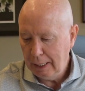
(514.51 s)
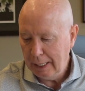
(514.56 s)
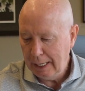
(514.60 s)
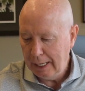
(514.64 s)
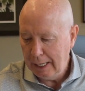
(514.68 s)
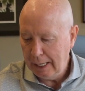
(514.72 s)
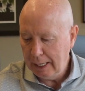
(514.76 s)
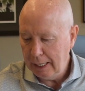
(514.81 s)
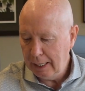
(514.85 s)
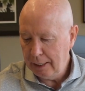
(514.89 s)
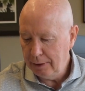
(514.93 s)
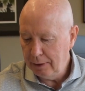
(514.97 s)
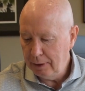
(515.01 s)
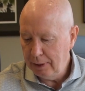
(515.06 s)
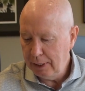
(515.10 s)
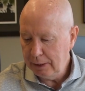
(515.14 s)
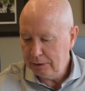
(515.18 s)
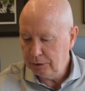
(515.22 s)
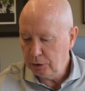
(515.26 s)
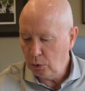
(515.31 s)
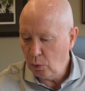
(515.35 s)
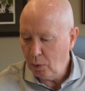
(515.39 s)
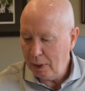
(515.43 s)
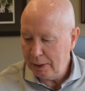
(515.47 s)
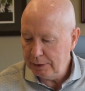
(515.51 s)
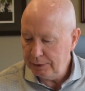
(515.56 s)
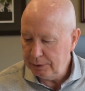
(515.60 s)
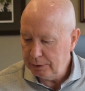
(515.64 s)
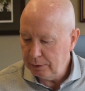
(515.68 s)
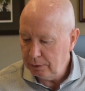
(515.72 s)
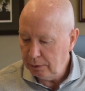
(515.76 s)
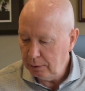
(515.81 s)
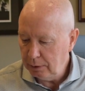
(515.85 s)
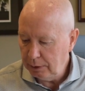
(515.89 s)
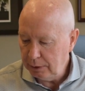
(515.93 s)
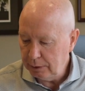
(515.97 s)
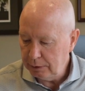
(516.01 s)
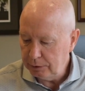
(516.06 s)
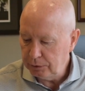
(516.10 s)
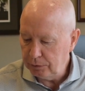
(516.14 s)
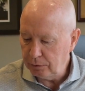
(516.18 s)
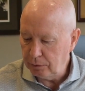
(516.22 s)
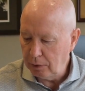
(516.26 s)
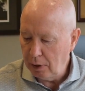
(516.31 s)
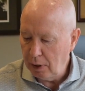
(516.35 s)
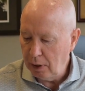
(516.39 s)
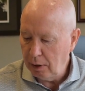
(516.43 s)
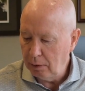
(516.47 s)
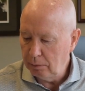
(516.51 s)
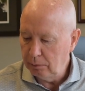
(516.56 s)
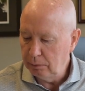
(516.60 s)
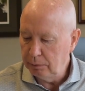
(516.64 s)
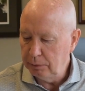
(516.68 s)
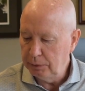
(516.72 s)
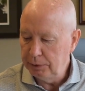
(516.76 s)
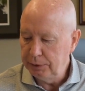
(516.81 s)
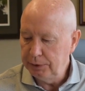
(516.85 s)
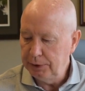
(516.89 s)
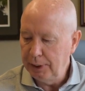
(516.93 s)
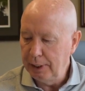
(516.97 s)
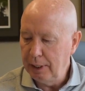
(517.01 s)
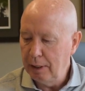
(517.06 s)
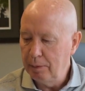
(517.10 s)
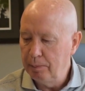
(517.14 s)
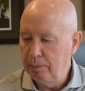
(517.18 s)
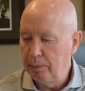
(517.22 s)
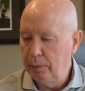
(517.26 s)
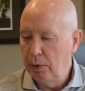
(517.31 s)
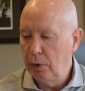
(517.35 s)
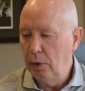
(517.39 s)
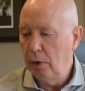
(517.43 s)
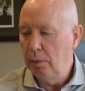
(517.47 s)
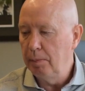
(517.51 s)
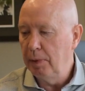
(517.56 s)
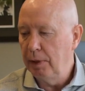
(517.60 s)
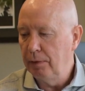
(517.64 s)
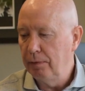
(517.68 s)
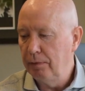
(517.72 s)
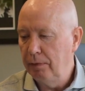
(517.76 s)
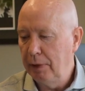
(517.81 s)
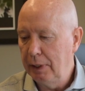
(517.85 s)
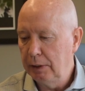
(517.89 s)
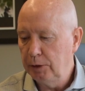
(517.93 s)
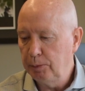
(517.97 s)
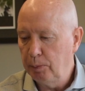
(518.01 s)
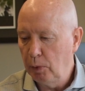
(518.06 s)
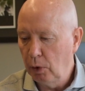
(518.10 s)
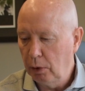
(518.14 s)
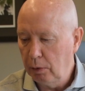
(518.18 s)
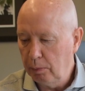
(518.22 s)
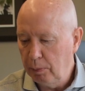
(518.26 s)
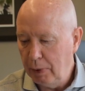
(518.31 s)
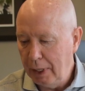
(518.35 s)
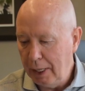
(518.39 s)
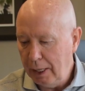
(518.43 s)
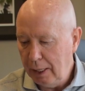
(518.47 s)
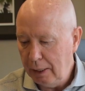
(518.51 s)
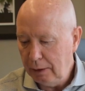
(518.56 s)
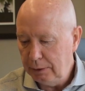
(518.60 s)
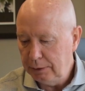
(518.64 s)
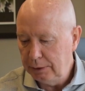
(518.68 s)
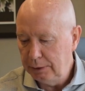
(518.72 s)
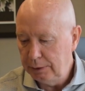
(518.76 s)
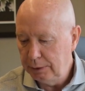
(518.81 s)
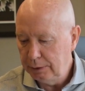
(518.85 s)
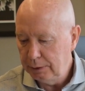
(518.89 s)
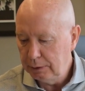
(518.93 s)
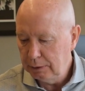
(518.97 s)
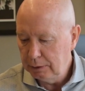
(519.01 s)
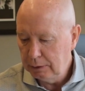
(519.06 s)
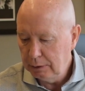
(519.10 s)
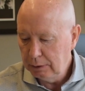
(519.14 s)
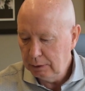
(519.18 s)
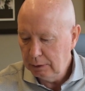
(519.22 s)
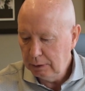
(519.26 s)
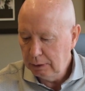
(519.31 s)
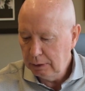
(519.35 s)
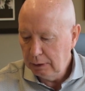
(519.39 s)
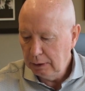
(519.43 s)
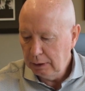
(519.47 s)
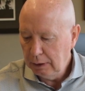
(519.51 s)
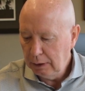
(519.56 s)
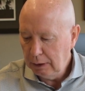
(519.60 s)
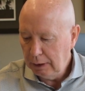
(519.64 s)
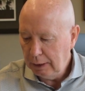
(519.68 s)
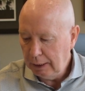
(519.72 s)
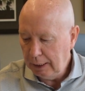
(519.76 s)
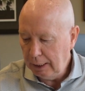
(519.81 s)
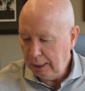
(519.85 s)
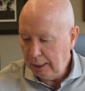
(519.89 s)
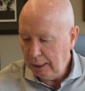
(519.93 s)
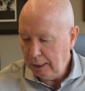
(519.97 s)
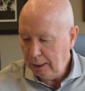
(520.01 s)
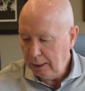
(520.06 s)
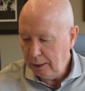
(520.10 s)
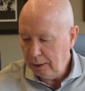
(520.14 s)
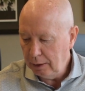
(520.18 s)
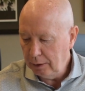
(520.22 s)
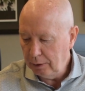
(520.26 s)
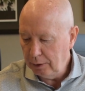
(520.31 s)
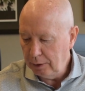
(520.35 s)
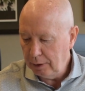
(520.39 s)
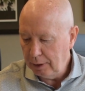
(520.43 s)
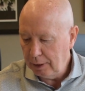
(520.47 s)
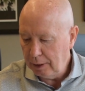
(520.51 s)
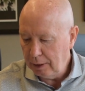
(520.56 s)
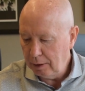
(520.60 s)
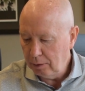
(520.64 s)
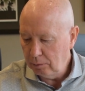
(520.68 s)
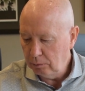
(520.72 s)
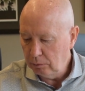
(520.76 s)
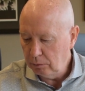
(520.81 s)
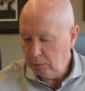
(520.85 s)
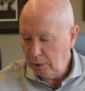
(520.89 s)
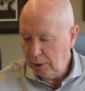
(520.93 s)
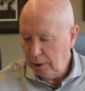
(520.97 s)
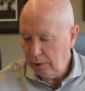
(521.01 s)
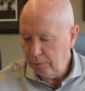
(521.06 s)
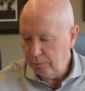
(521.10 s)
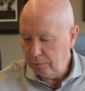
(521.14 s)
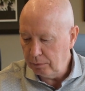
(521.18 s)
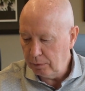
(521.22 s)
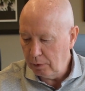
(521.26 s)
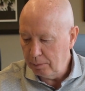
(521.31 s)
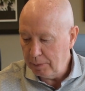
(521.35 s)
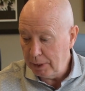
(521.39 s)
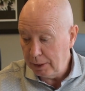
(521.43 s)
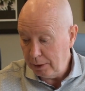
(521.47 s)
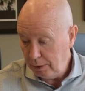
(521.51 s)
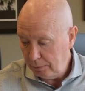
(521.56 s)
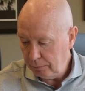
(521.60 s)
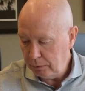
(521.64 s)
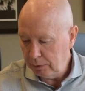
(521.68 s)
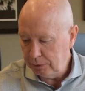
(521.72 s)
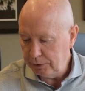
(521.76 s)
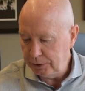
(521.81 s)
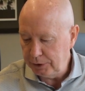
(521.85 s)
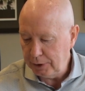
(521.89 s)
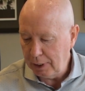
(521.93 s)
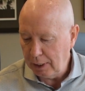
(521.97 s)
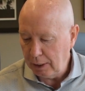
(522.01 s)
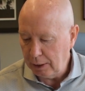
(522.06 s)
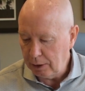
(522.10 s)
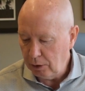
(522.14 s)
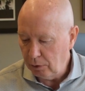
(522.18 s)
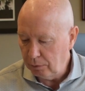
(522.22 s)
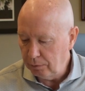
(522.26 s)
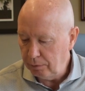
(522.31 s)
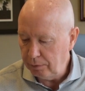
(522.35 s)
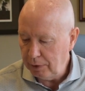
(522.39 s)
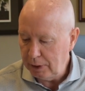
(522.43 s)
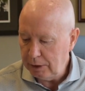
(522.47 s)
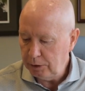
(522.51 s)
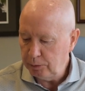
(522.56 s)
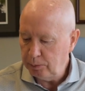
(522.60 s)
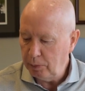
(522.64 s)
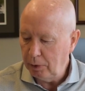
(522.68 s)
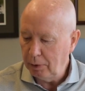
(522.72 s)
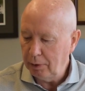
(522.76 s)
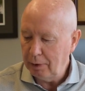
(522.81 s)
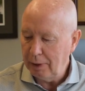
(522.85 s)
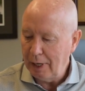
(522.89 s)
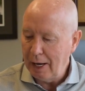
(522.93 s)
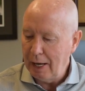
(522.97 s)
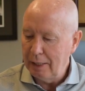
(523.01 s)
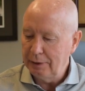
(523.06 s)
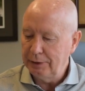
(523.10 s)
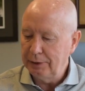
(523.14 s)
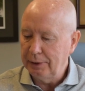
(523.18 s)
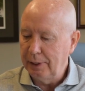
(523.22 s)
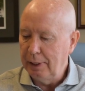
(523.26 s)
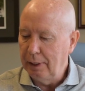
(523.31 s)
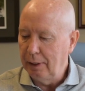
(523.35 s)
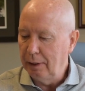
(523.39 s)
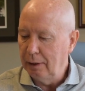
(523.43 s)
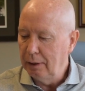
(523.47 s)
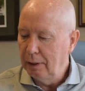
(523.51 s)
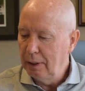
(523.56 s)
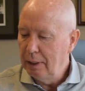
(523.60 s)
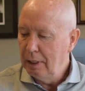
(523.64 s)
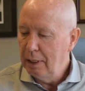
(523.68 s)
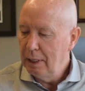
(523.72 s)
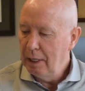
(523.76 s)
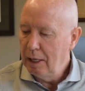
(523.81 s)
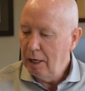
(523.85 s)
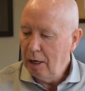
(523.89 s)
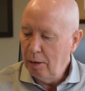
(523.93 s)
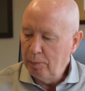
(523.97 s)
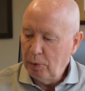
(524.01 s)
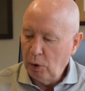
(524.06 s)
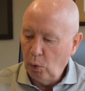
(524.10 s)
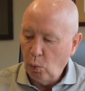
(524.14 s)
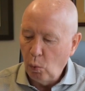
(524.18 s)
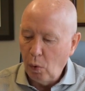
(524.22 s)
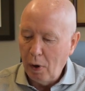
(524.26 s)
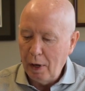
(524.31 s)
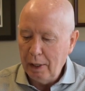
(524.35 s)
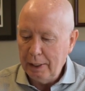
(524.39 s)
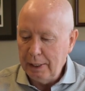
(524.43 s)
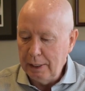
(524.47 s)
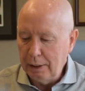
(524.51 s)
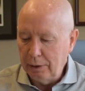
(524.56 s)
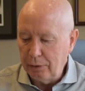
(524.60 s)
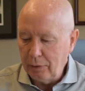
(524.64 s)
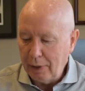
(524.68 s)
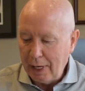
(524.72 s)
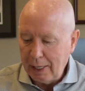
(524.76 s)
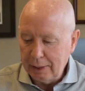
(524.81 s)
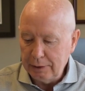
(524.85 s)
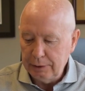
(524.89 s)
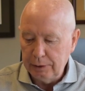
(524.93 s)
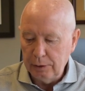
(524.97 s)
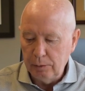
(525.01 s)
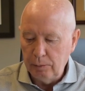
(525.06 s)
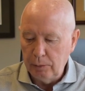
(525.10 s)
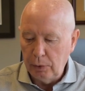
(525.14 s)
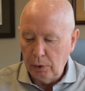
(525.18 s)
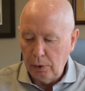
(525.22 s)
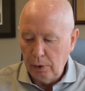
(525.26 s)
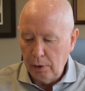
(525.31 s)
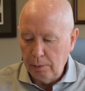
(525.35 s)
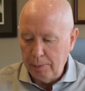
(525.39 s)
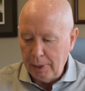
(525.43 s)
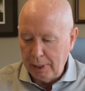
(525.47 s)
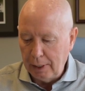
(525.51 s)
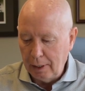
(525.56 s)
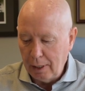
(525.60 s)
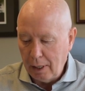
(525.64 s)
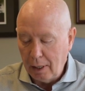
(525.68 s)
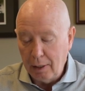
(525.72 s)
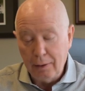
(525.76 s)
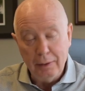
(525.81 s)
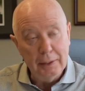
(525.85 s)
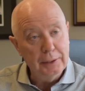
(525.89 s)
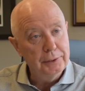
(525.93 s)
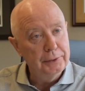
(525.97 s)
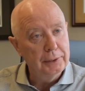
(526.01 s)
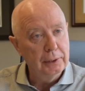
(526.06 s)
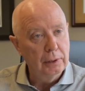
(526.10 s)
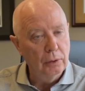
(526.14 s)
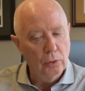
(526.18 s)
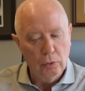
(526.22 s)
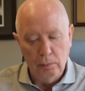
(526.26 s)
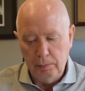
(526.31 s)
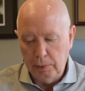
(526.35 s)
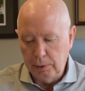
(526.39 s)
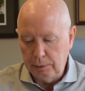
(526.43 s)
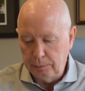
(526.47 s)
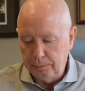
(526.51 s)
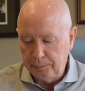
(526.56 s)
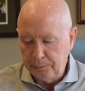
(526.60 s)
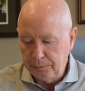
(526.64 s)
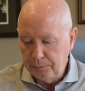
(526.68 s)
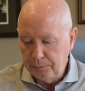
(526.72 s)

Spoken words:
The next question is from City of Burnaby Facebook page and from a different Shelley on Facebook asking about walking tracks in Burnaby. Are they still open?